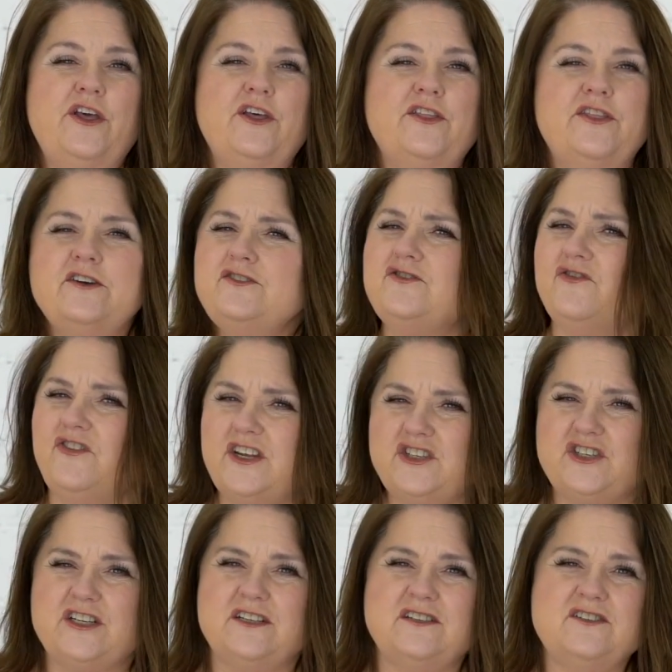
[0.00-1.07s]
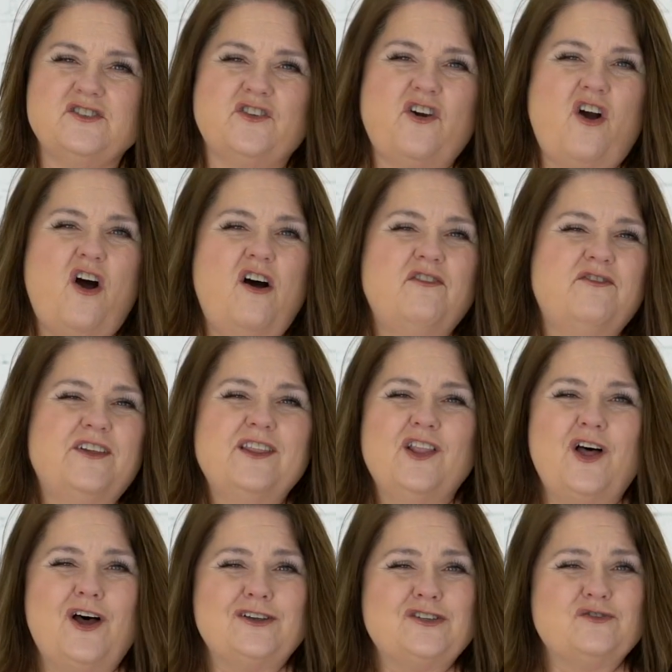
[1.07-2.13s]
Those visions are often
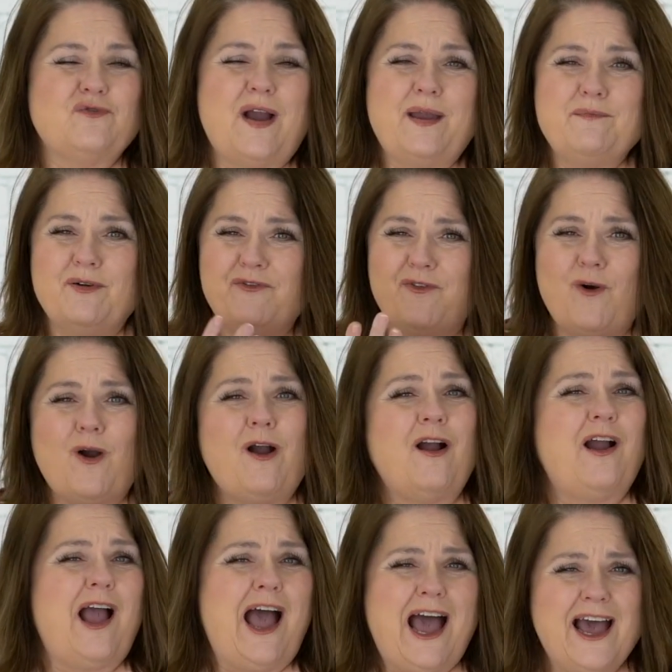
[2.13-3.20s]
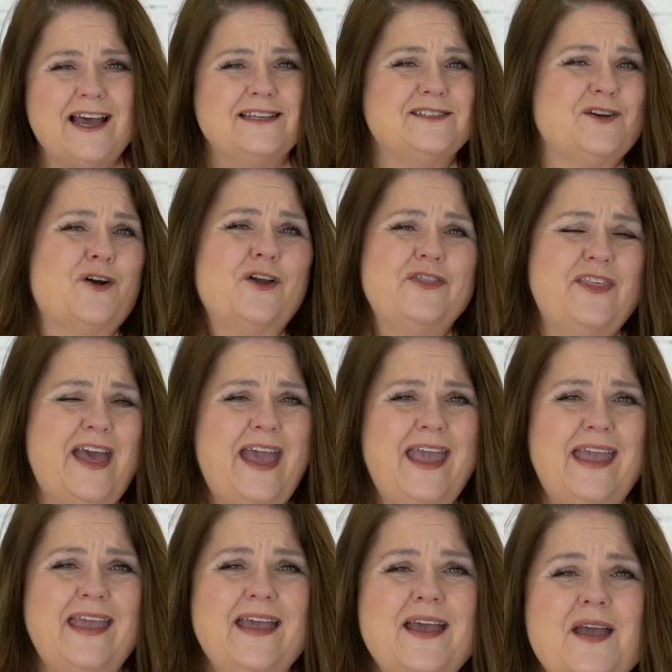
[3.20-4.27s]
lost right before our eyes, aren't
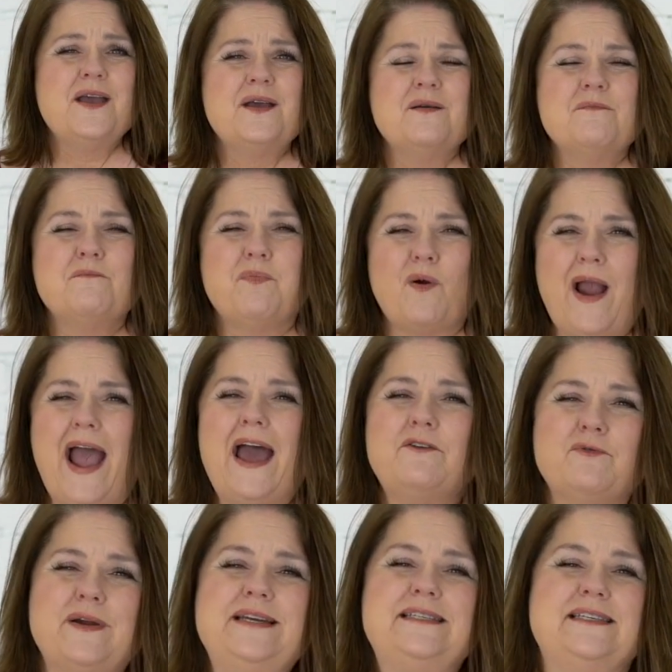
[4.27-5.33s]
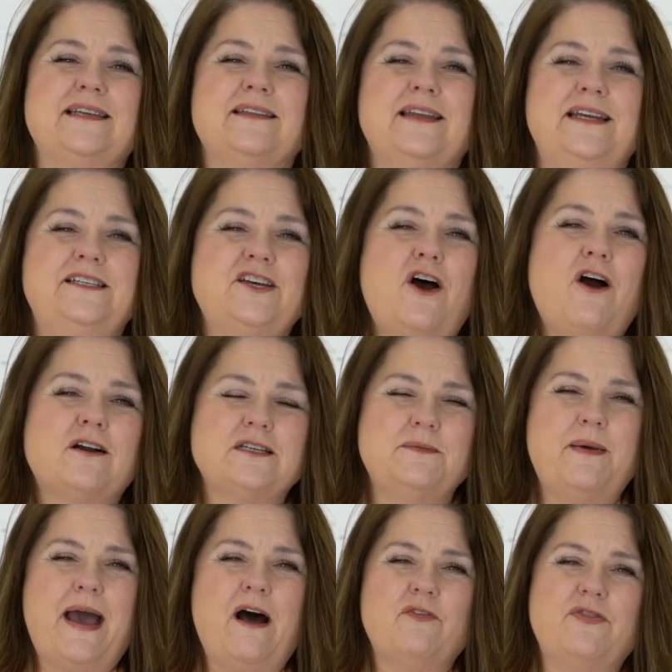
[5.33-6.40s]
they? Brad recently talked
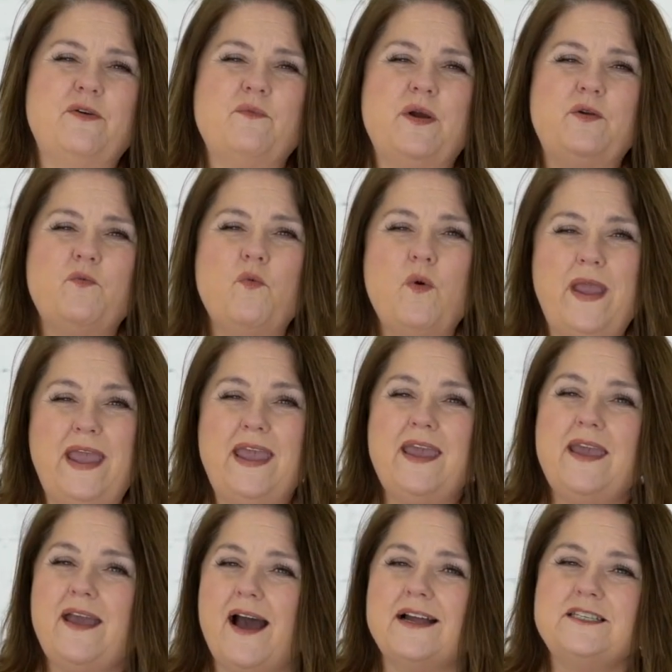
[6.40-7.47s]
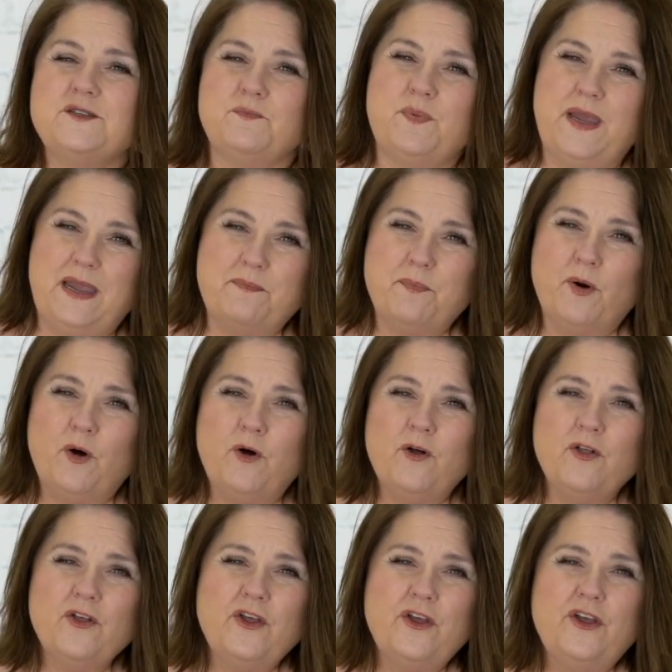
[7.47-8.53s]
about that when we, God's people,
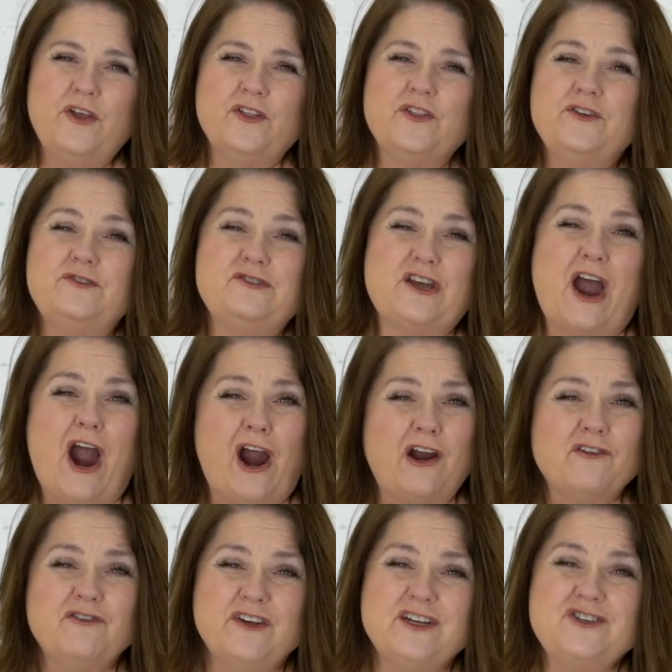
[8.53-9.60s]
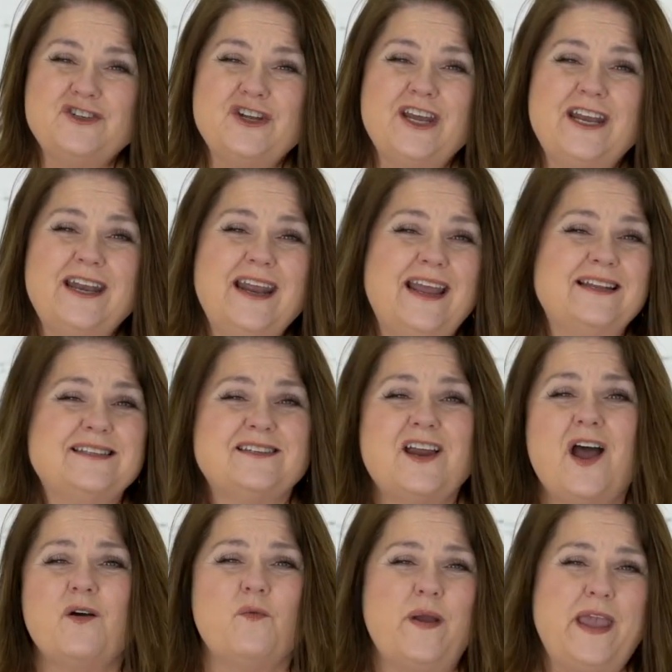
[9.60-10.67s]
lose our vision, it's
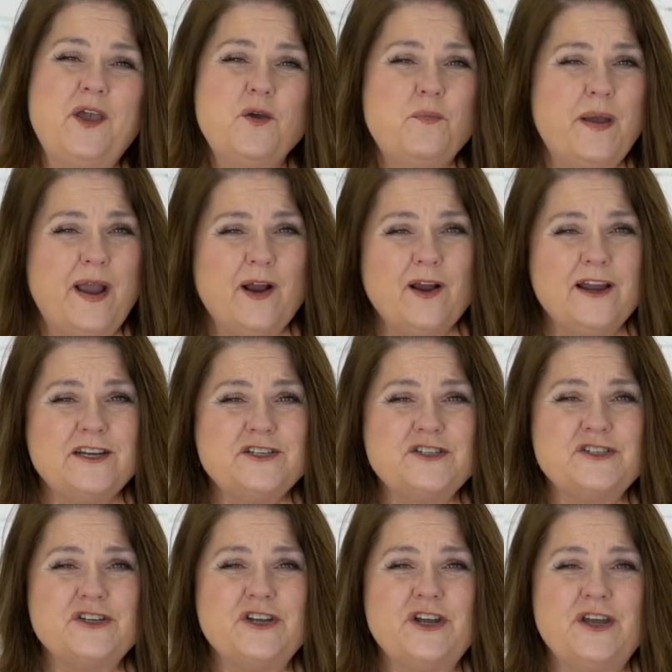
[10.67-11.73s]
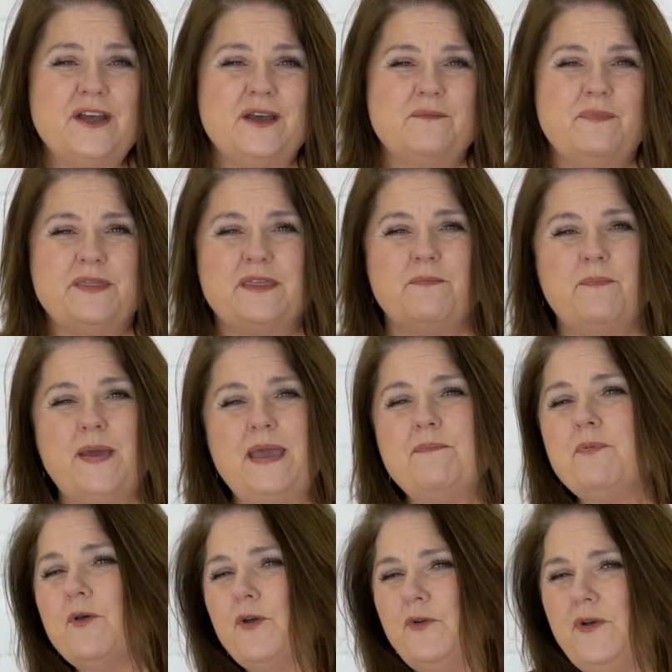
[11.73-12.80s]
not we who perish, but the
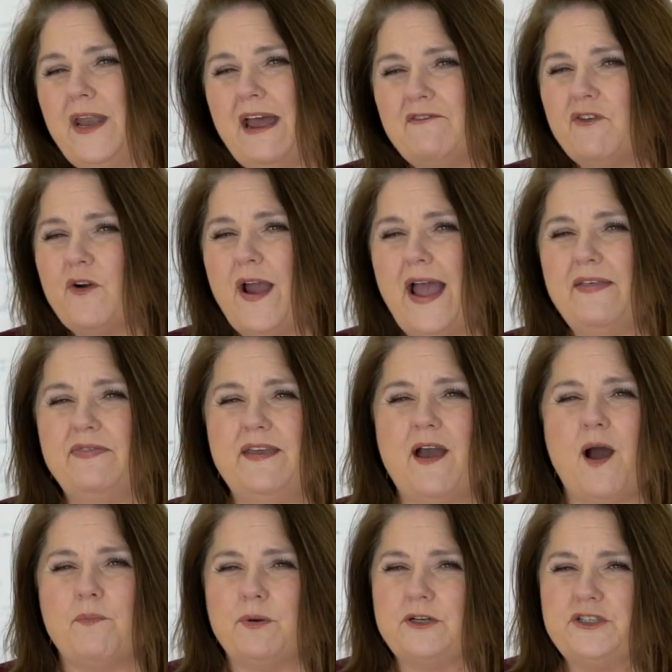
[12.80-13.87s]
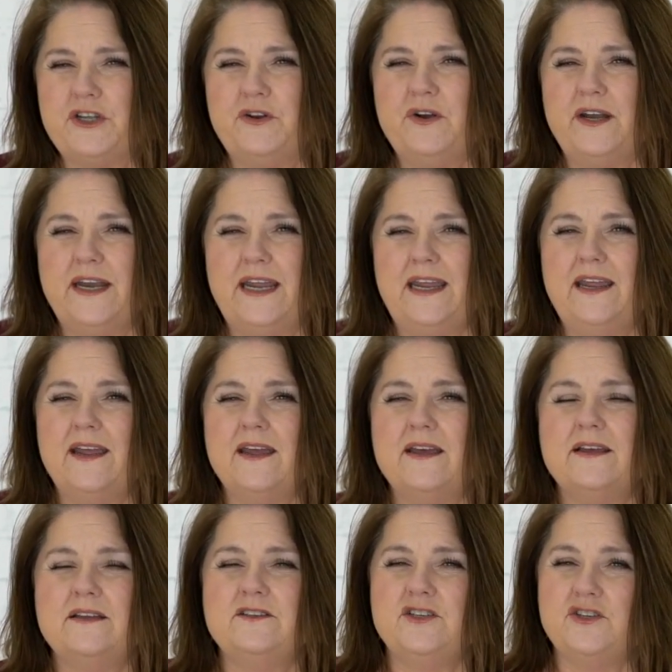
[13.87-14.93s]
people who never had the opportunity
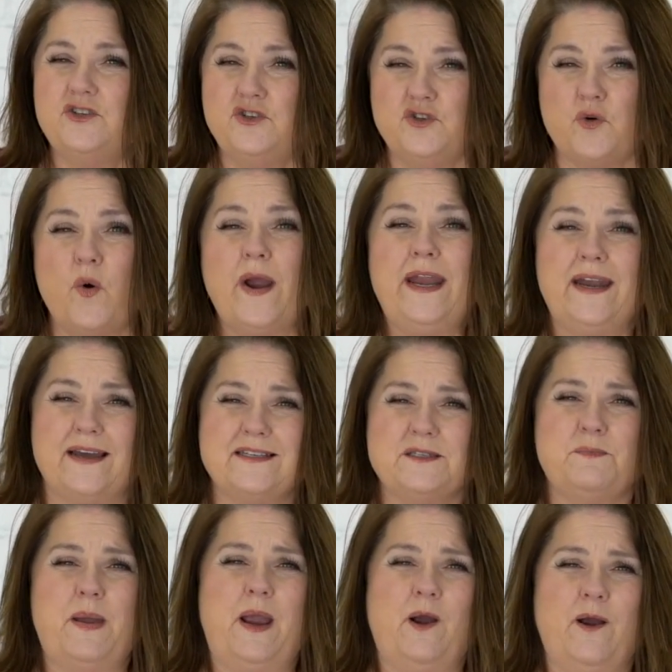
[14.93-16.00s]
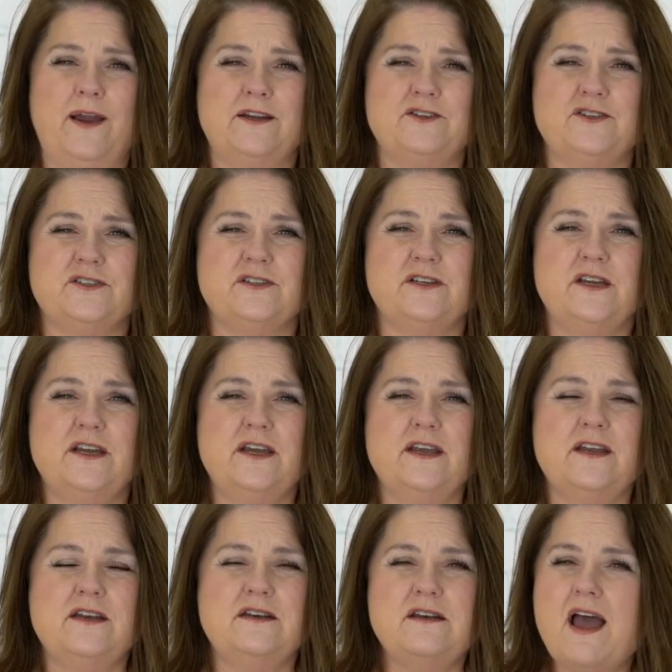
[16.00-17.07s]
to join us perish,
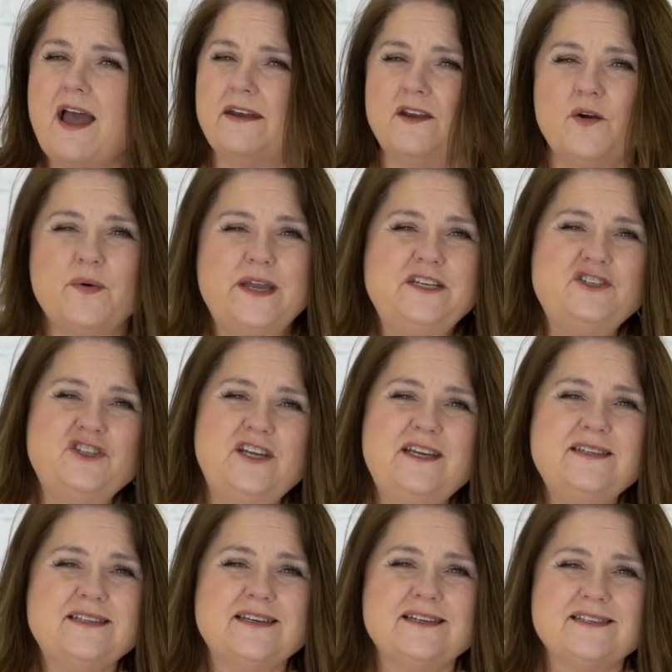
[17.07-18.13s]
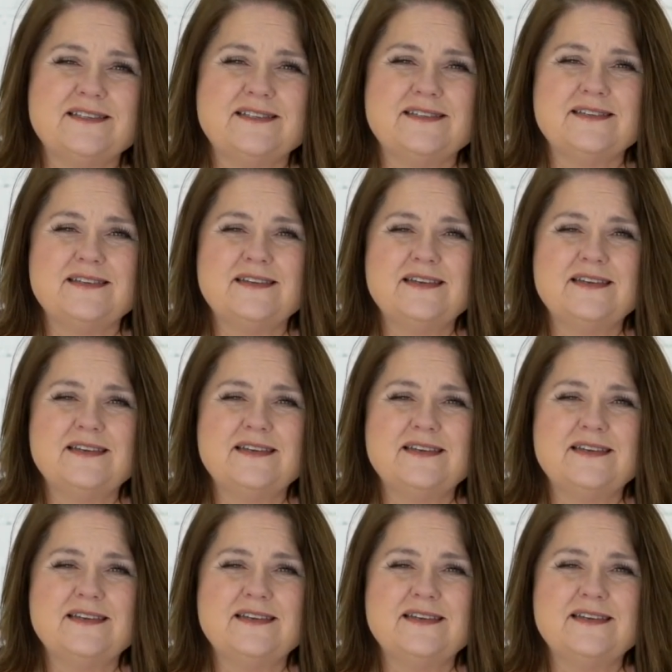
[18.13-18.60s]
not knowing Jesus.